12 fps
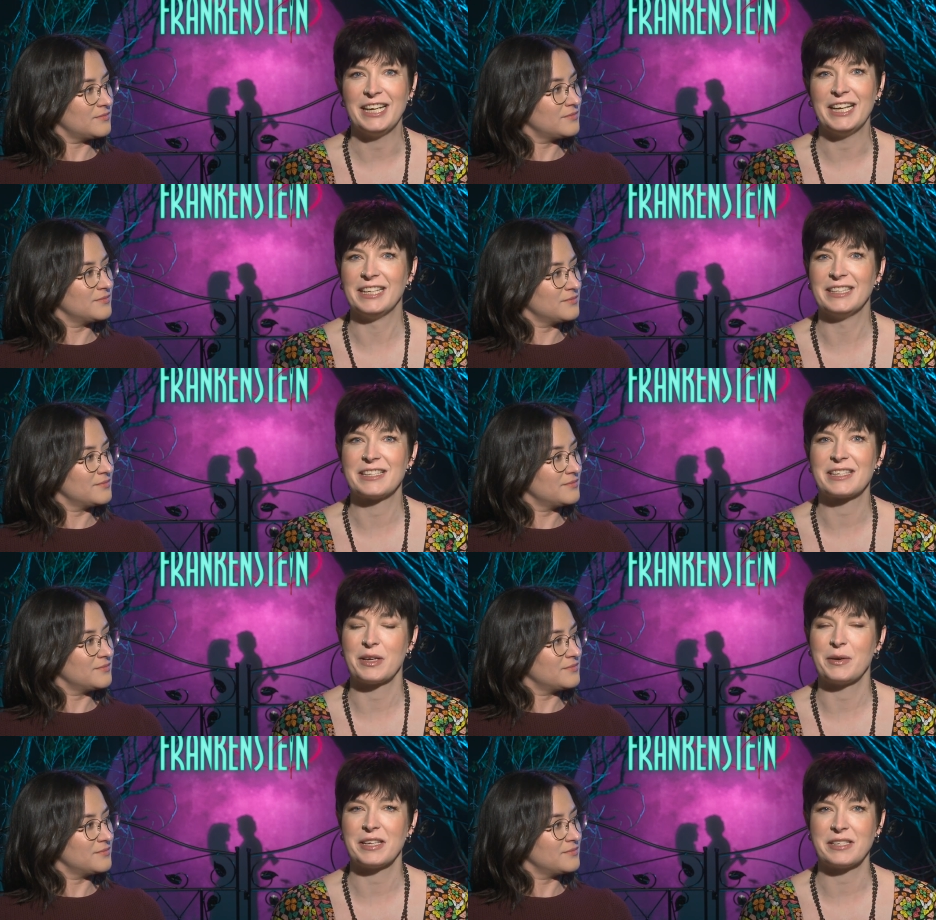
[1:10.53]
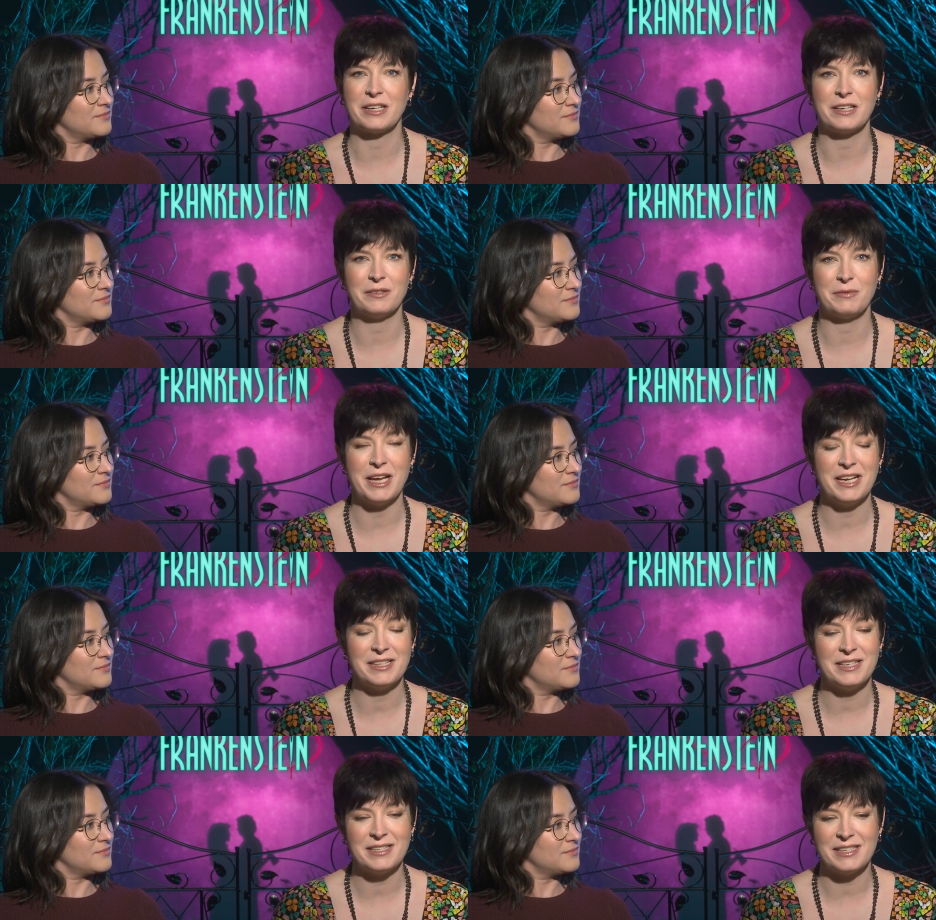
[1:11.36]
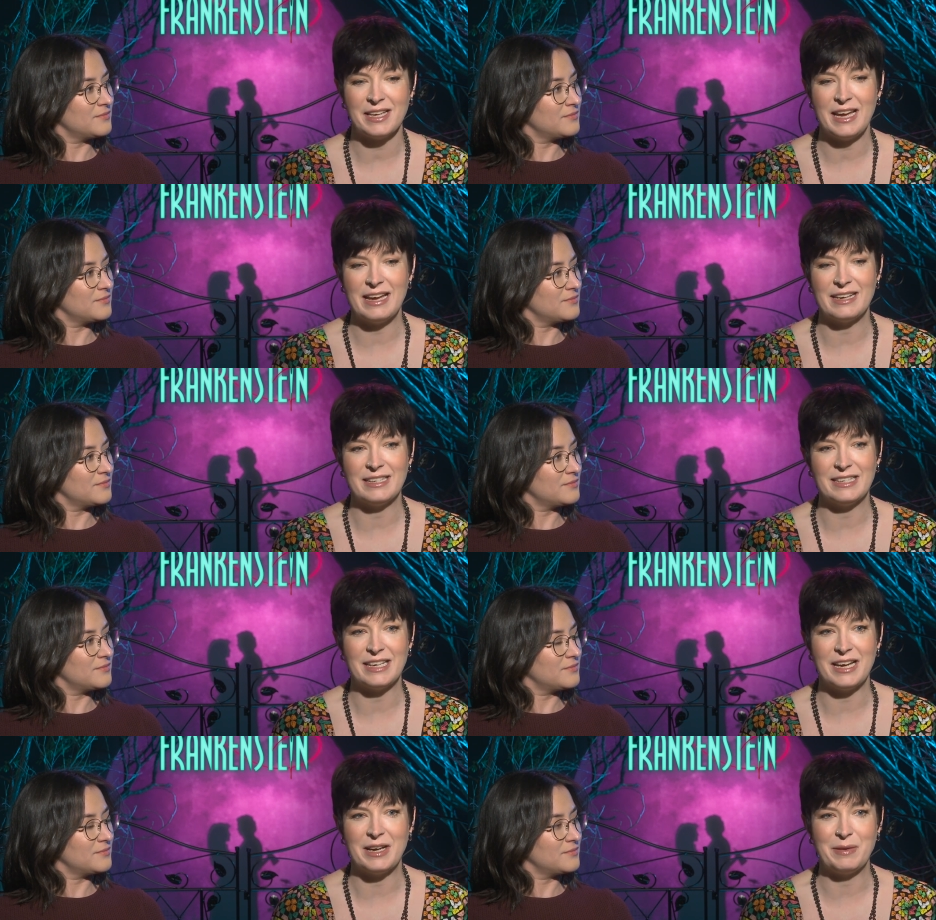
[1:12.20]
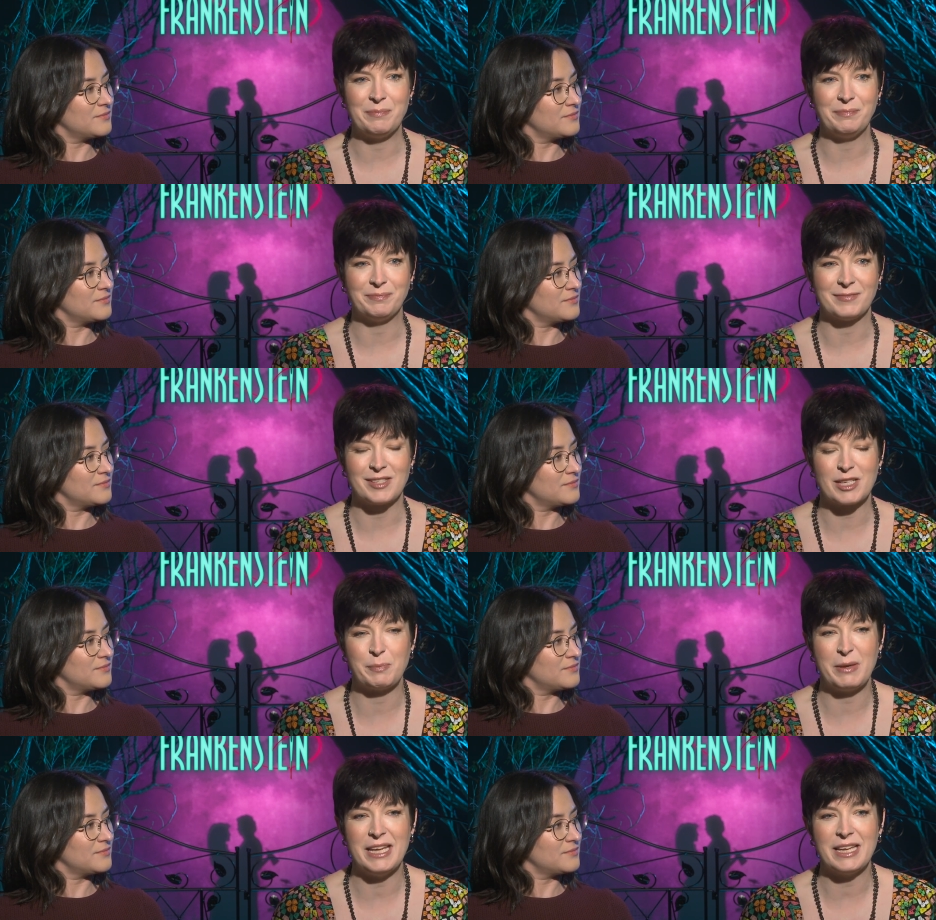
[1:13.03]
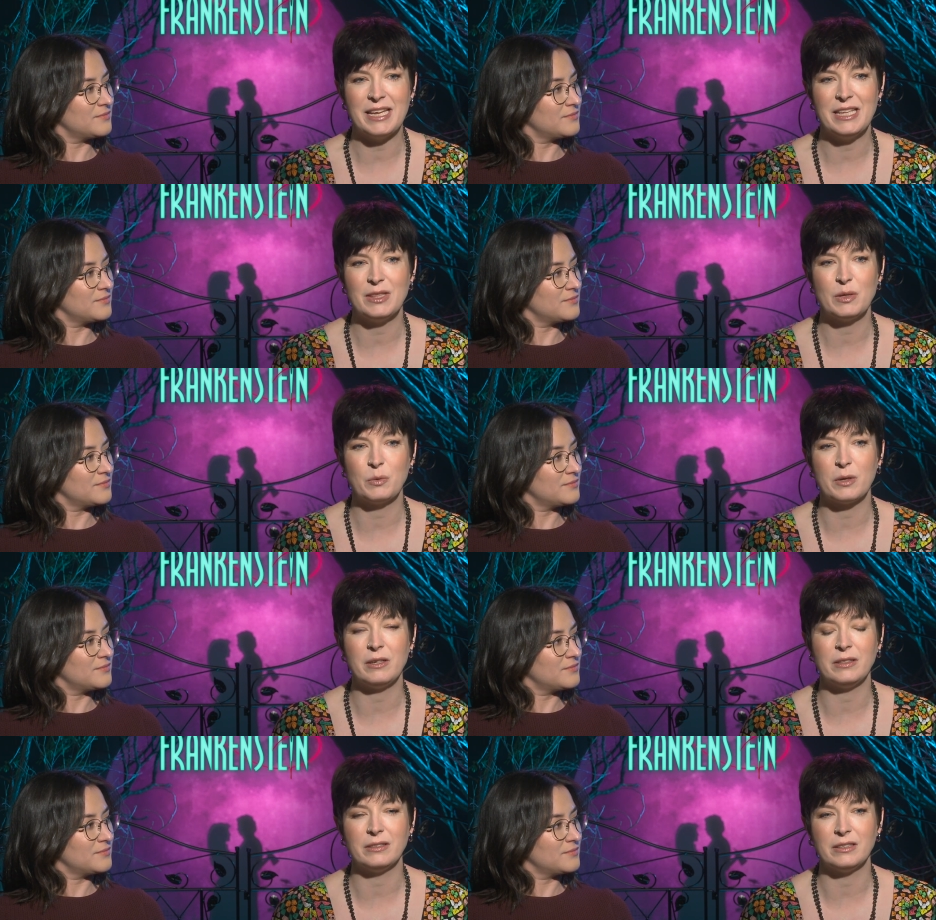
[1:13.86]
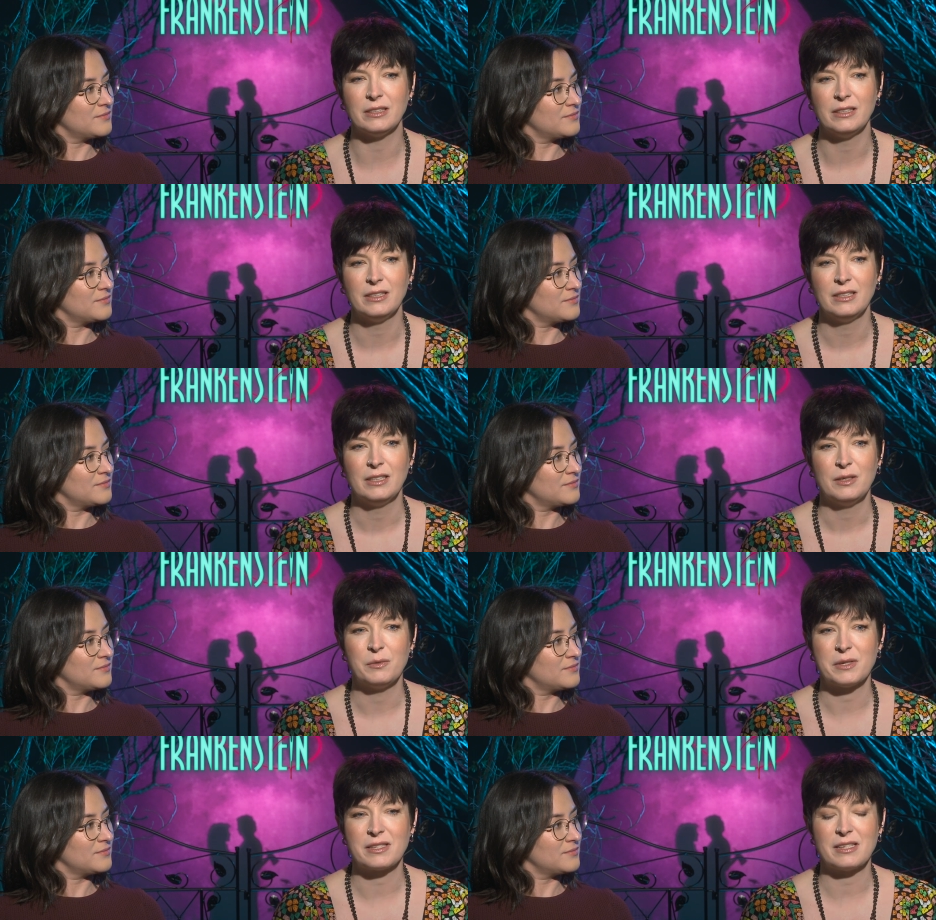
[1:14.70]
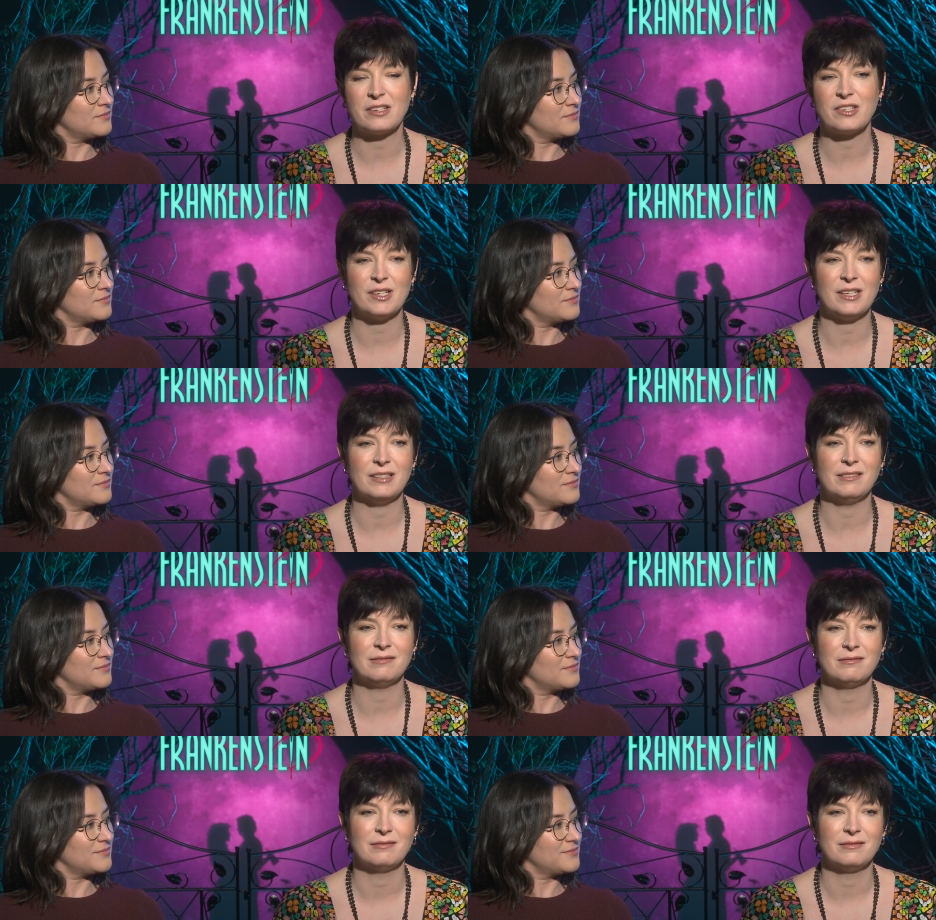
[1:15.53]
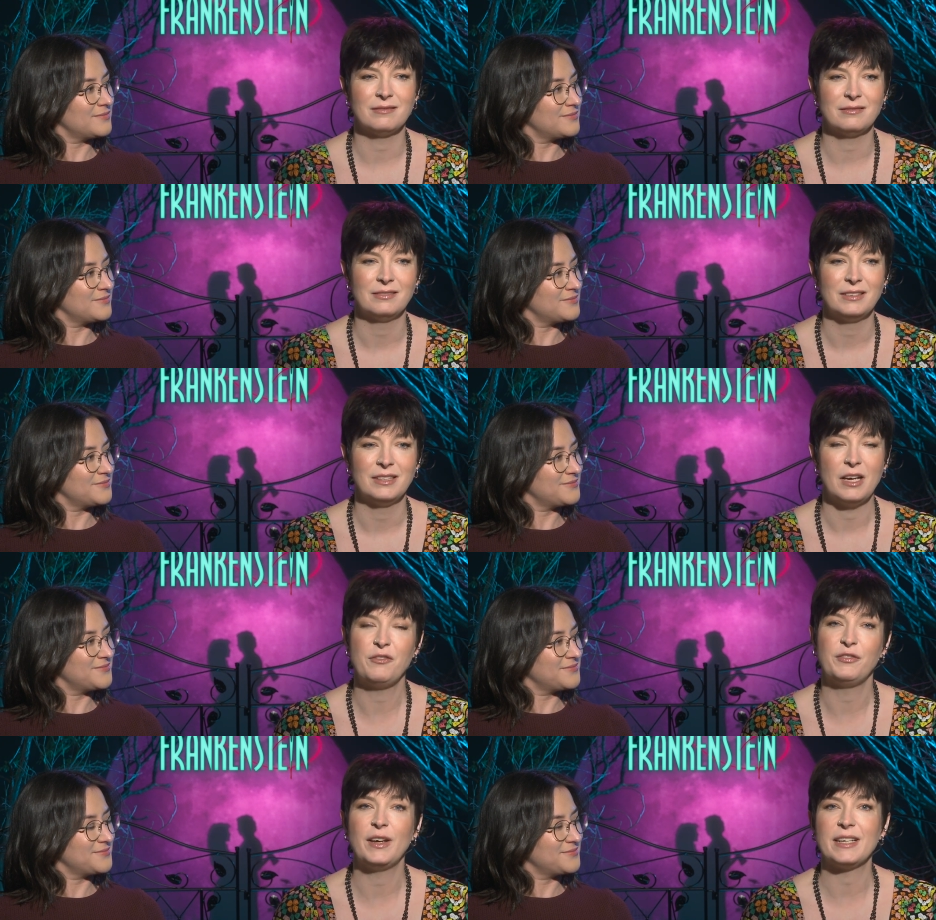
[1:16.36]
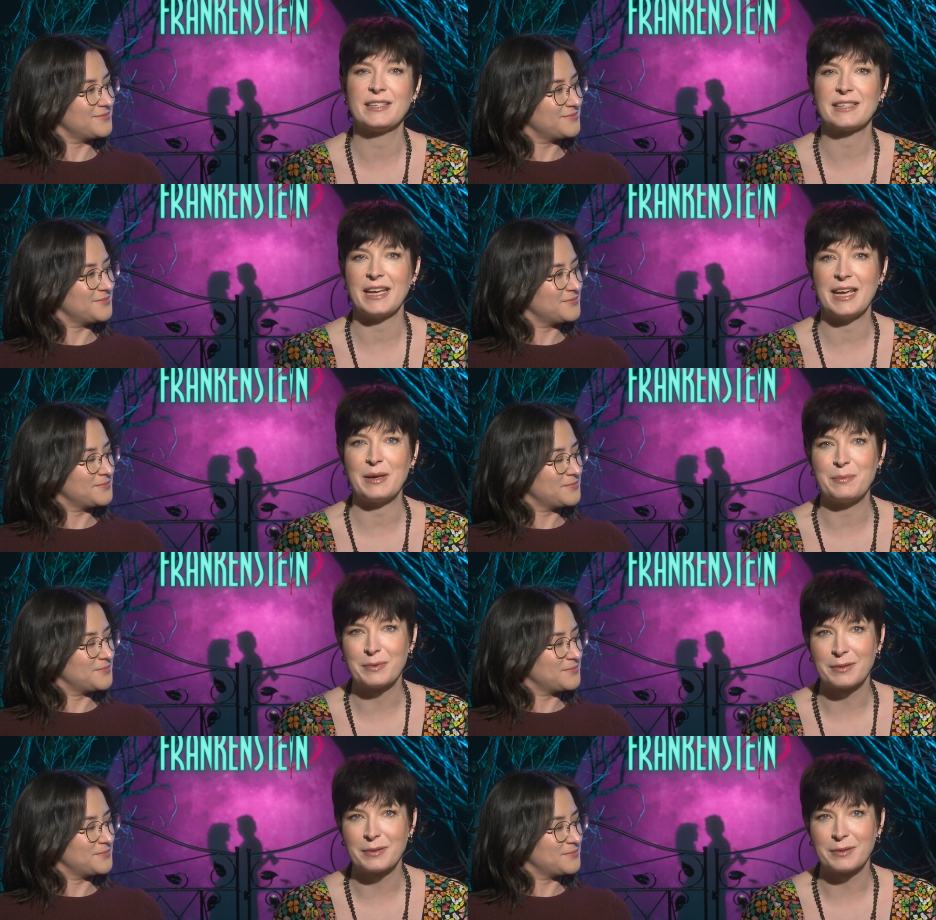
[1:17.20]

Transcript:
Speaker 1: And so I started writing this and um, just being in the world was such a, a fun escape.